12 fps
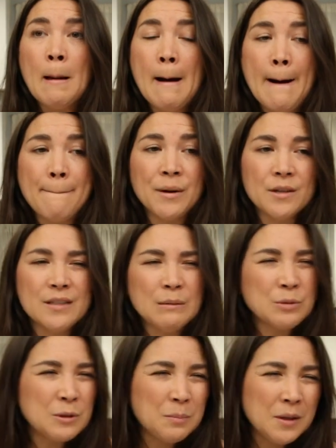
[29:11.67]
But it
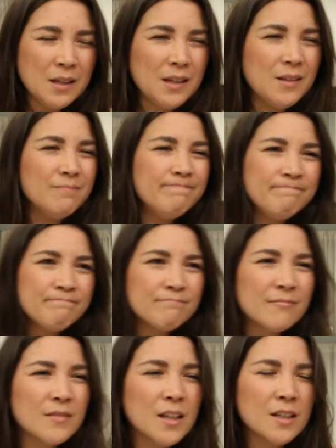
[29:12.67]
seems to be
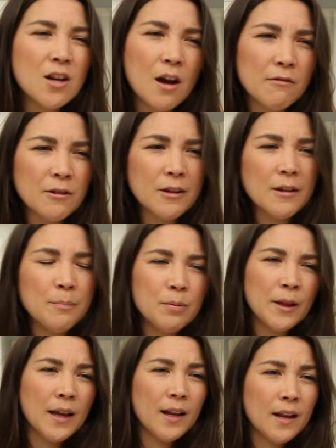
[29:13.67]
not really
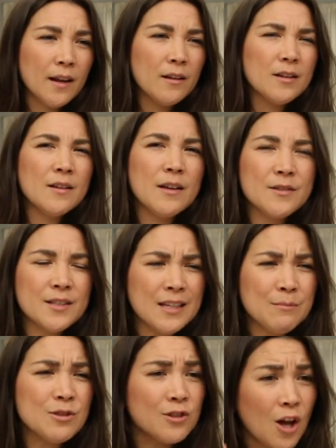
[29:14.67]
planning. It
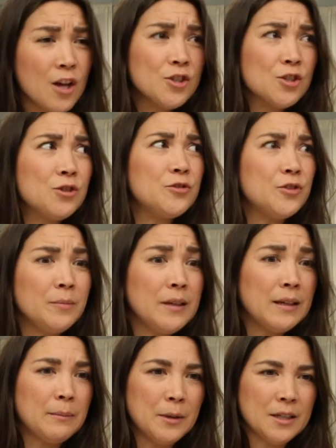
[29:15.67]
seems logical to
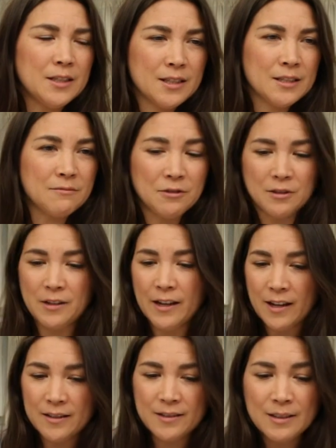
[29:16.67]
me, but it doesn't really,
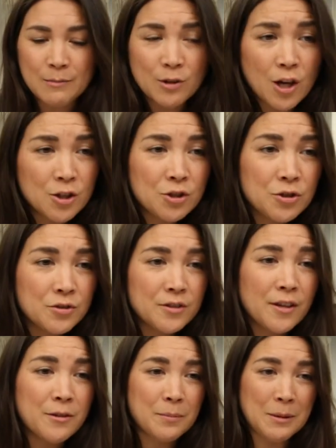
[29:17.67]
I guess, seem logical
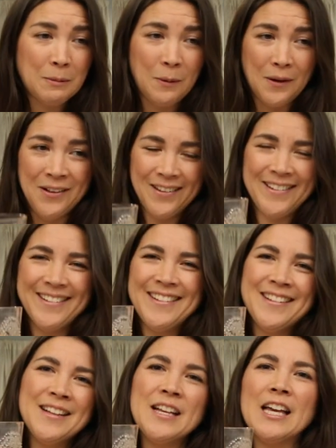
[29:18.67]
to other people
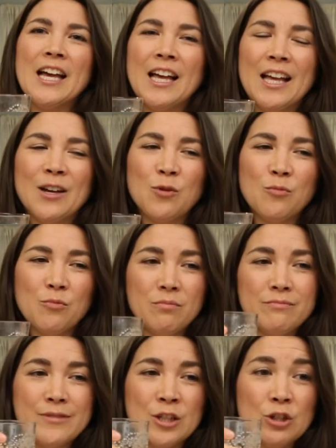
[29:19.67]

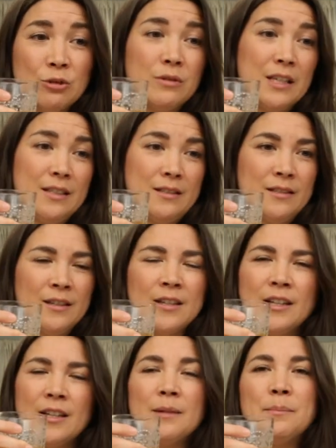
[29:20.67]
to do this.
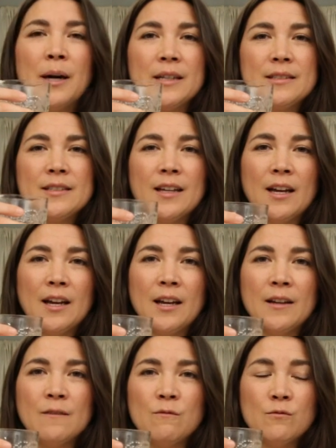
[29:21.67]

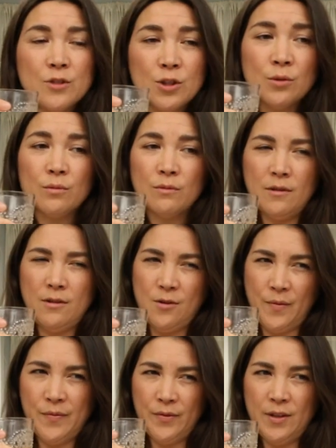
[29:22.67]
But soon,
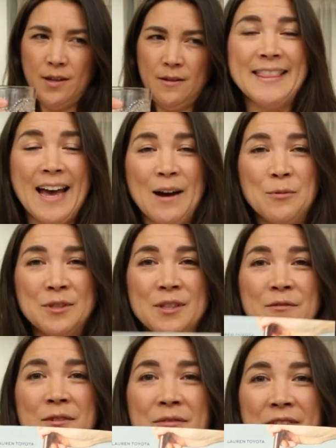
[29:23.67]
hopefully. That was
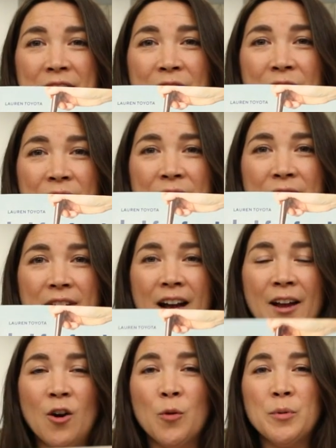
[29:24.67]
the reveal.
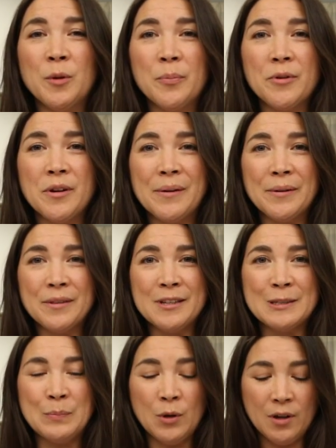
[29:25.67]
I hope you'll pre-order
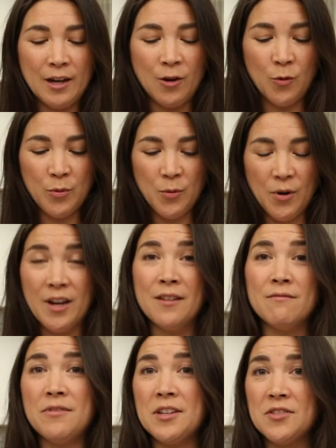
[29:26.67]
this book. I hope you were
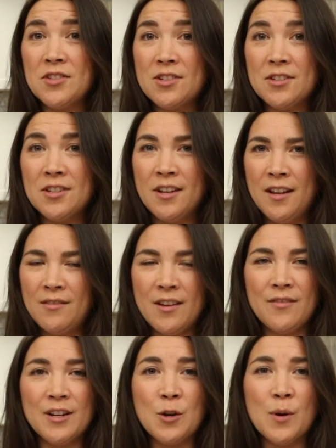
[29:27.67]
convinced. If you
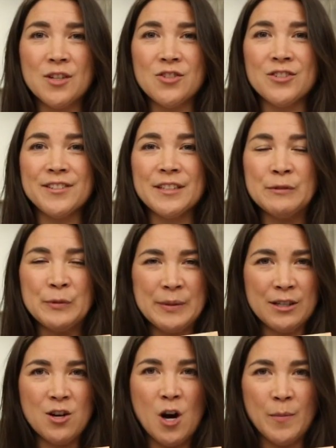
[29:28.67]
have any questions, leave them
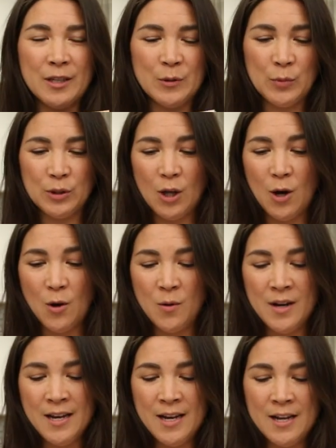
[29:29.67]
in the comments below.
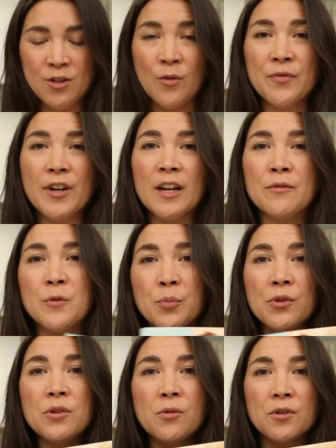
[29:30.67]
Don't forget, if you
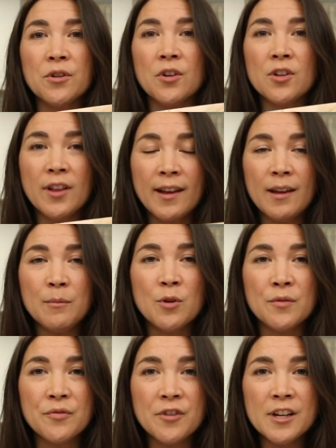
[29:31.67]
pre-order, claim
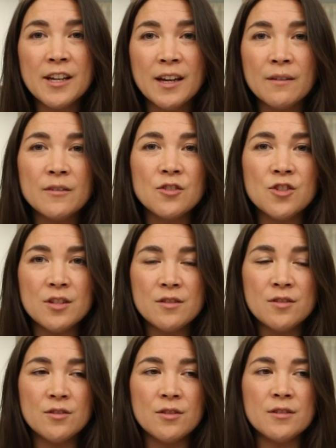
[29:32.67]
your free gift, Just
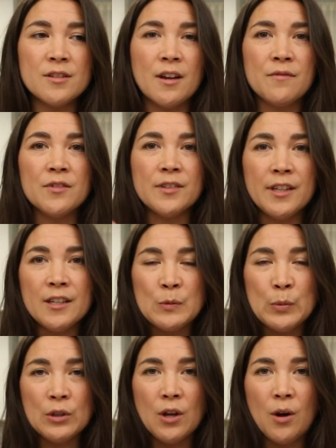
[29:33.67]
Dessert Stuff. The link is
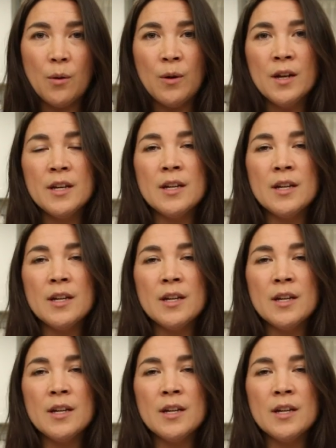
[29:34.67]
below.